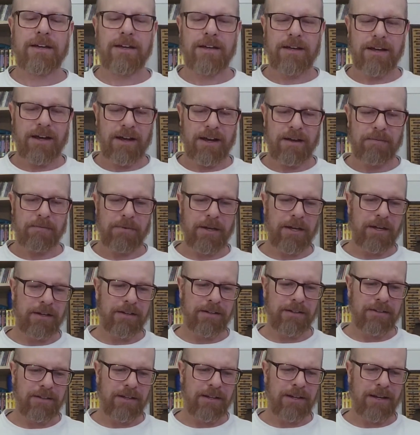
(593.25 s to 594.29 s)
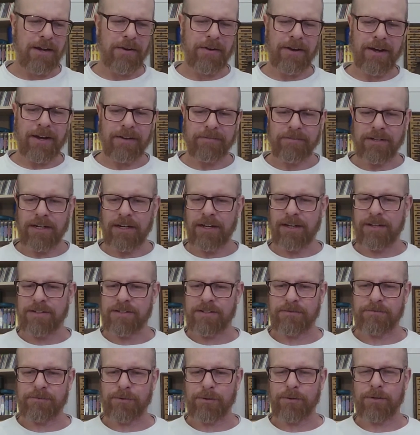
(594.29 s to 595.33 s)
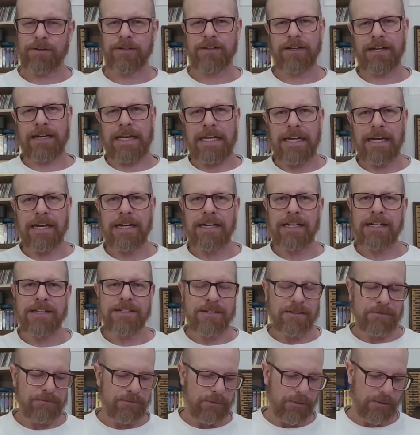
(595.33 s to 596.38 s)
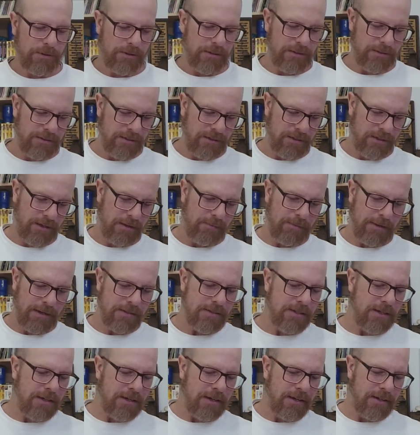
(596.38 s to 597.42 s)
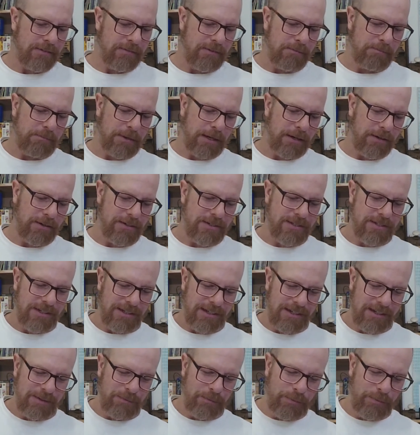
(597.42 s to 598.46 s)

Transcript: I I made it and now I have to answer for it and I can't answer for it, and that makes it kind of embarrassing.